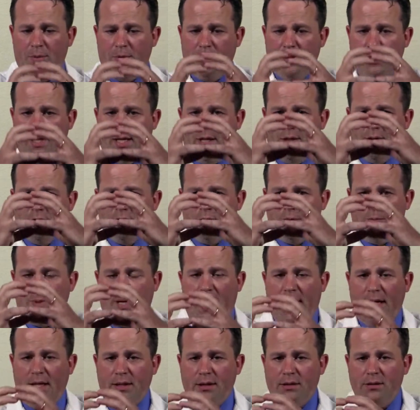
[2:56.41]
and down your
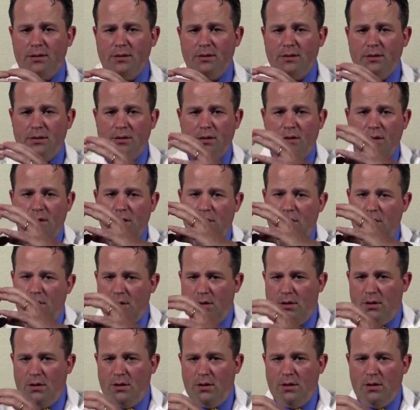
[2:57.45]
back
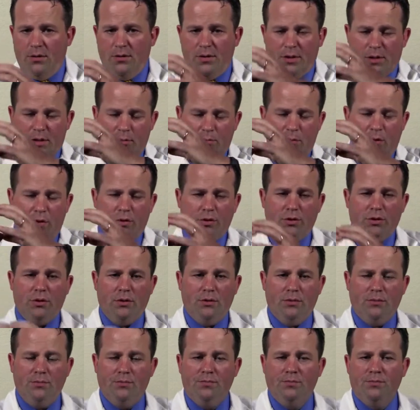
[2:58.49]
in this motion.